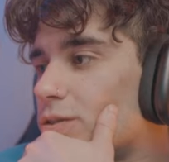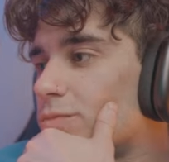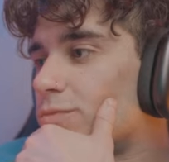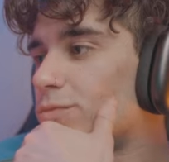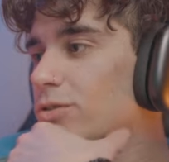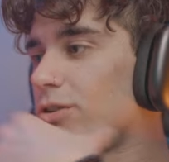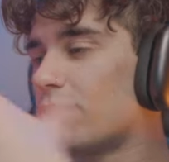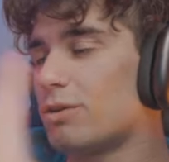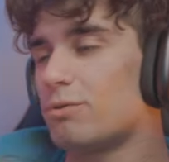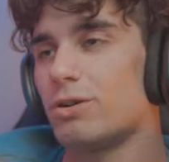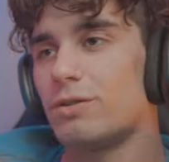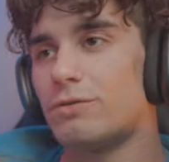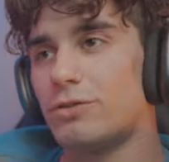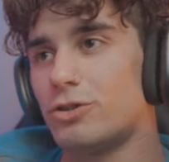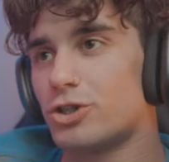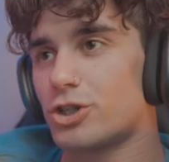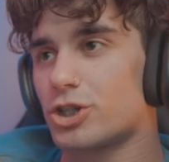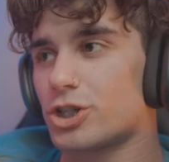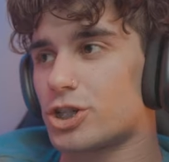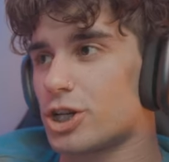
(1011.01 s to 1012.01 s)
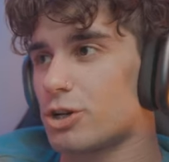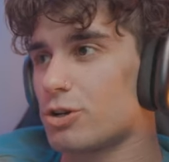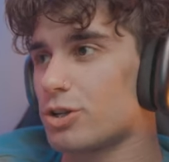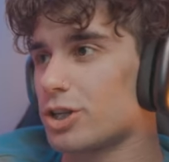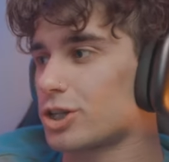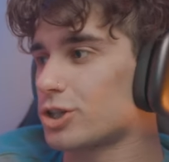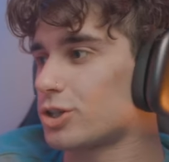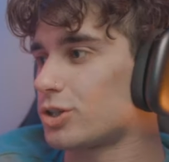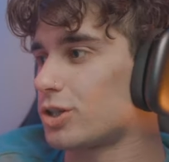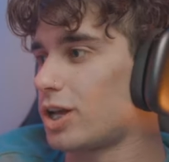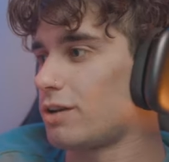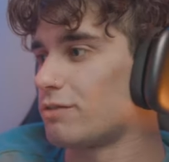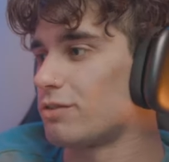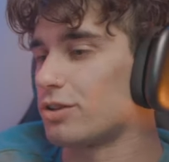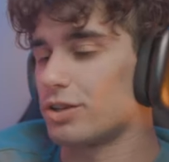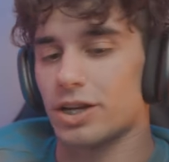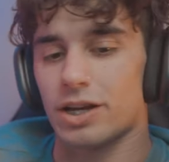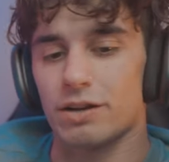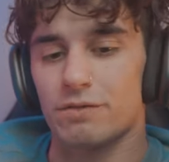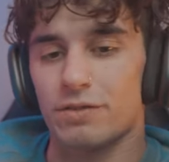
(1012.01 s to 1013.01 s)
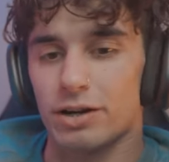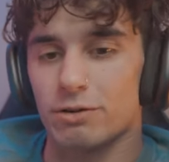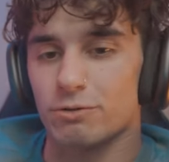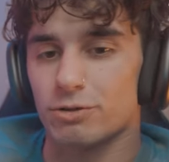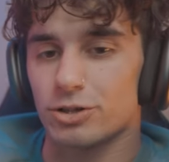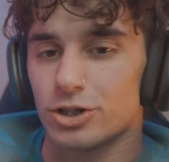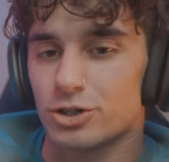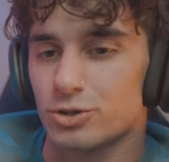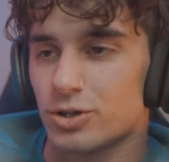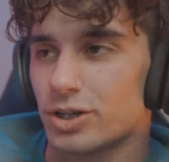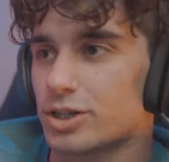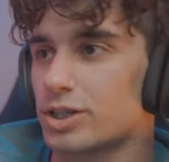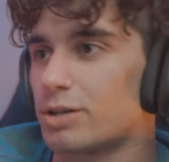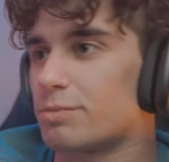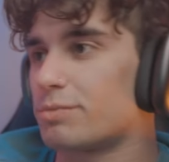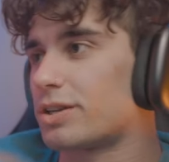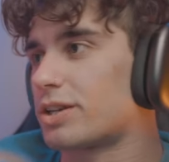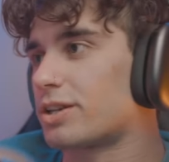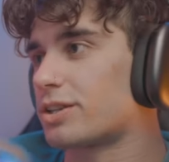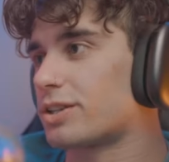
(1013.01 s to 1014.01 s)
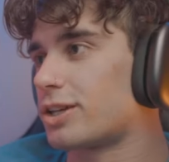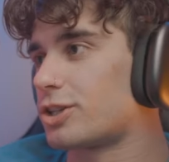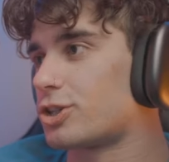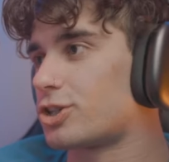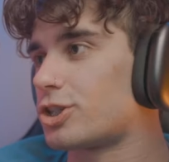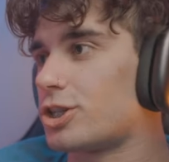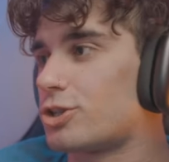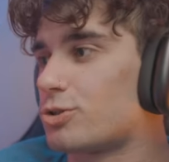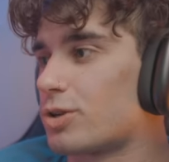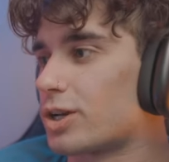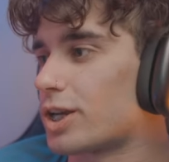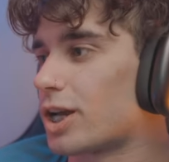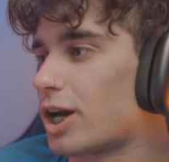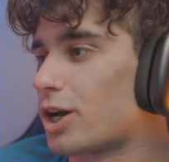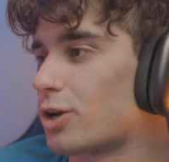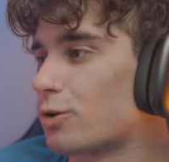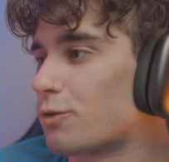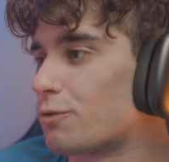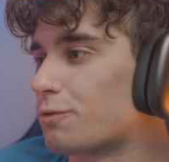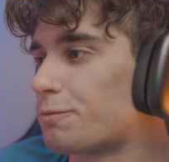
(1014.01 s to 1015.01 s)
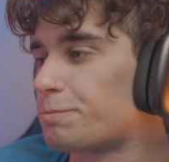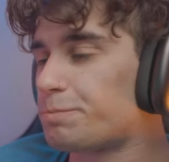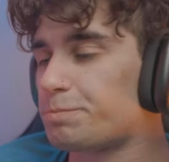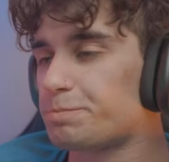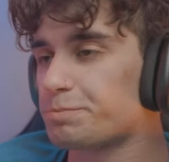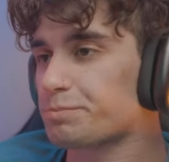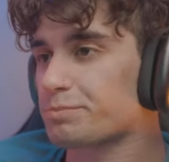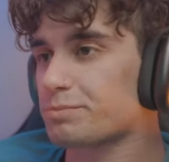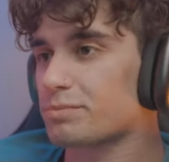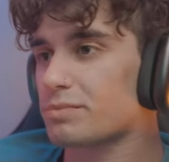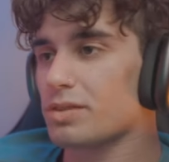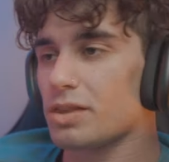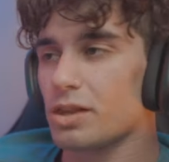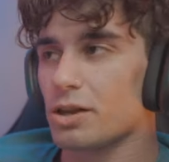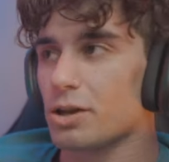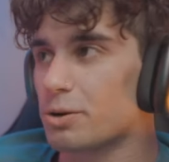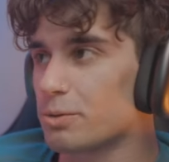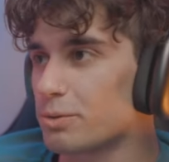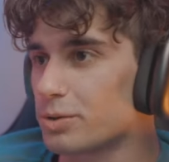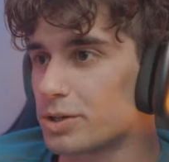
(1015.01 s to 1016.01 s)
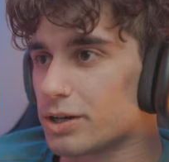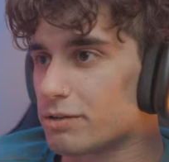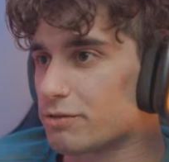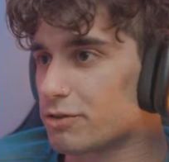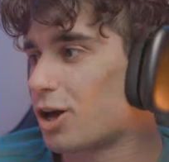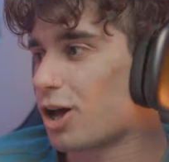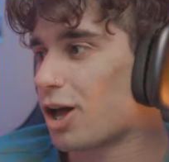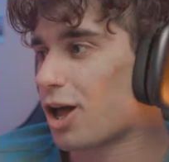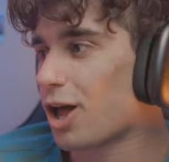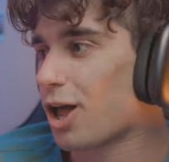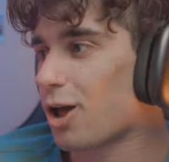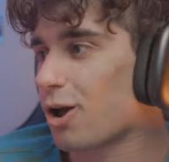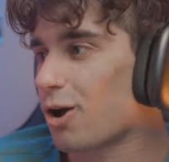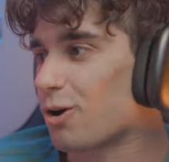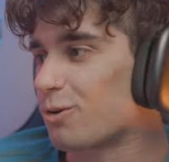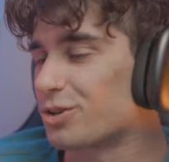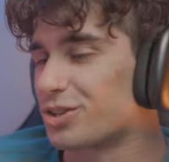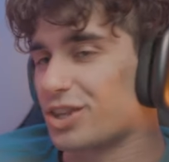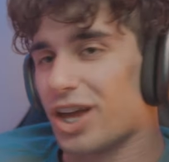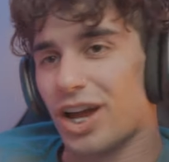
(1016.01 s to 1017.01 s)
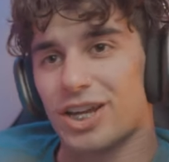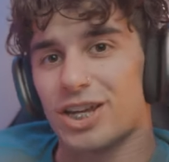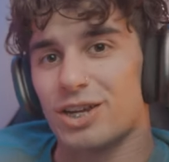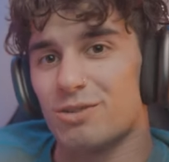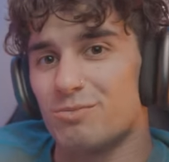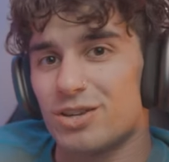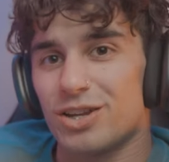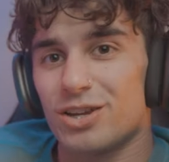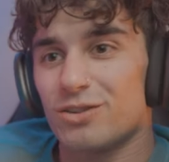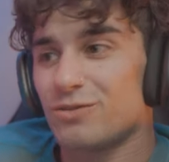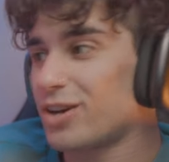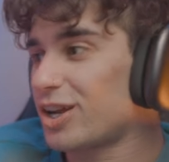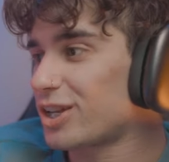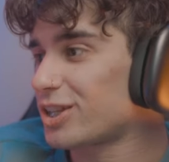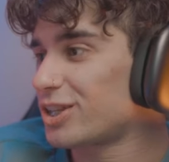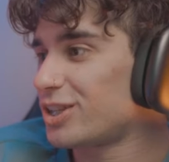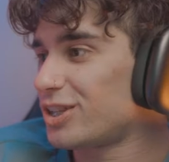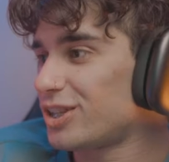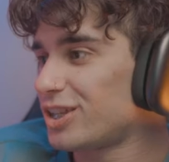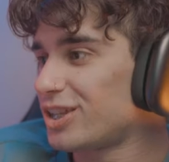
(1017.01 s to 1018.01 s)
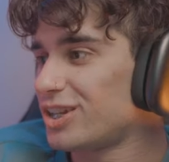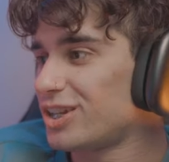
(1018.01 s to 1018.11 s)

well, if you just share like saliva, like if I were to drink something that she drank out of, or whatever, would that get me infected then?